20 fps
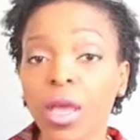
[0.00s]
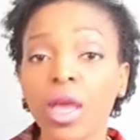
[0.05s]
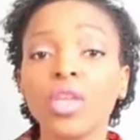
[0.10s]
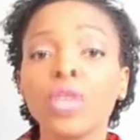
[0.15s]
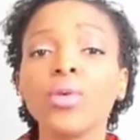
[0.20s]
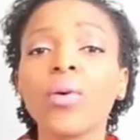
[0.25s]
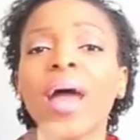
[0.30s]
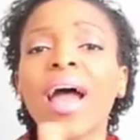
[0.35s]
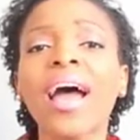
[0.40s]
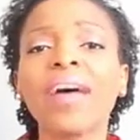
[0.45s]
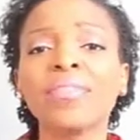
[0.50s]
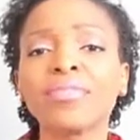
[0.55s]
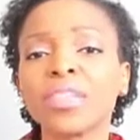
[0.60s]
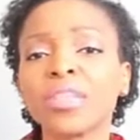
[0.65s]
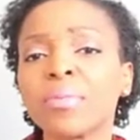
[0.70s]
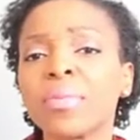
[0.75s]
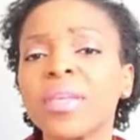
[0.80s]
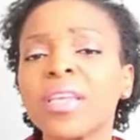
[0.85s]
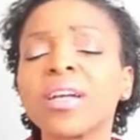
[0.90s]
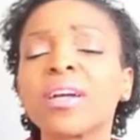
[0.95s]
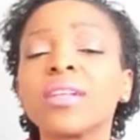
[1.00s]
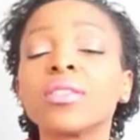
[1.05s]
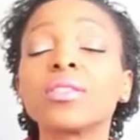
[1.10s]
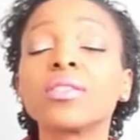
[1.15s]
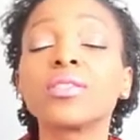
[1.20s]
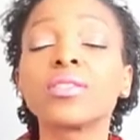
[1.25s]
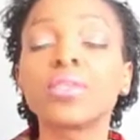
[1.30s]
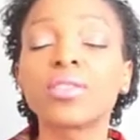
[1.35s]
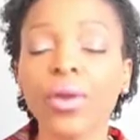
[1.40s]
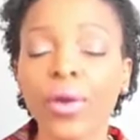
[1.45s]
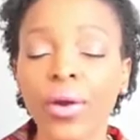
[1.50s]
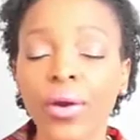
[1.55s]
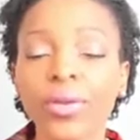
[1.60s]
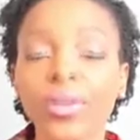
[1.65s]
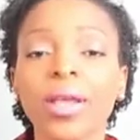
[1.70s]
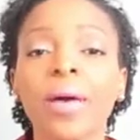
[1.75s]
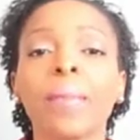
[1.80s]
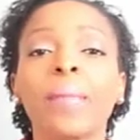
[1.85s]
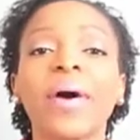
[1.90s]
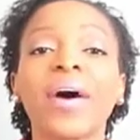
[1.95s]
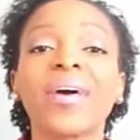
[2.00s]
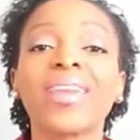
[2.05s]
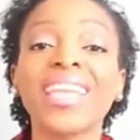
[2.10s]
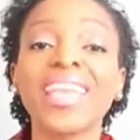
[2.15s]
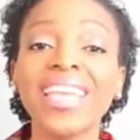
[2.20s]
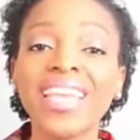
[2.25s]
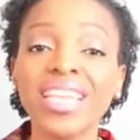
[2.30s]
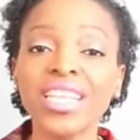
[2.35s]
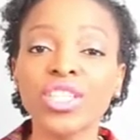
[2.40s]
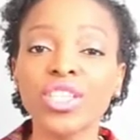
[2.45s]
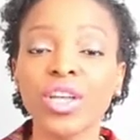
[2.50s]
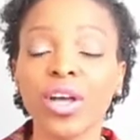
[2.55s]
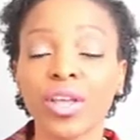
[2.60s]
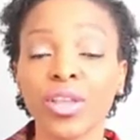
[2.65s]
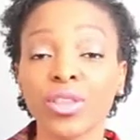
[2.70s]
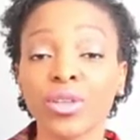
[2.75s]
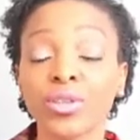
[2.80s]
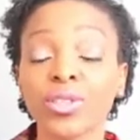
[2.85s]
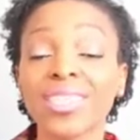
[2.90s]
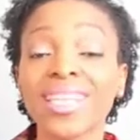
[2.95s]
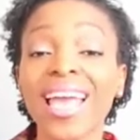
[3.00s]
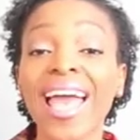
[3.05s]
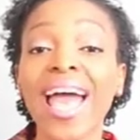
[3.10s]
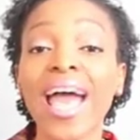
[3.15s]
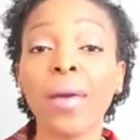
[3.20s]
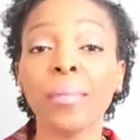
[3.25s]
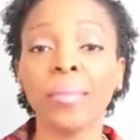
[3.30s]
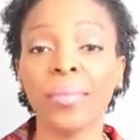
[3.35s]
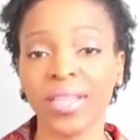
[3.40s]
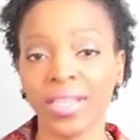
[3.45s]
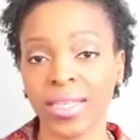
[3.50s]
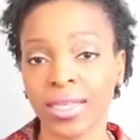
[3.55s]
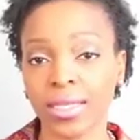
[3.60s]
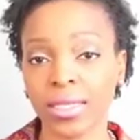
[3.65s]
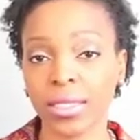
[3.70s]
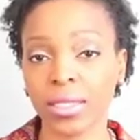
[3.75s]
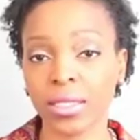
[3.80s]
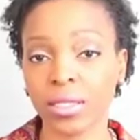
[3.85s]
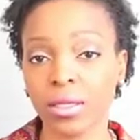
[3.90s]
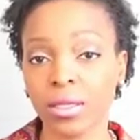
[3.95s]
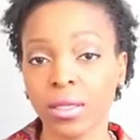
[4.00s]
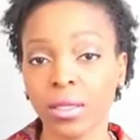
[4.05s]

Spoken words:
You have to be concerned about each other's happiness.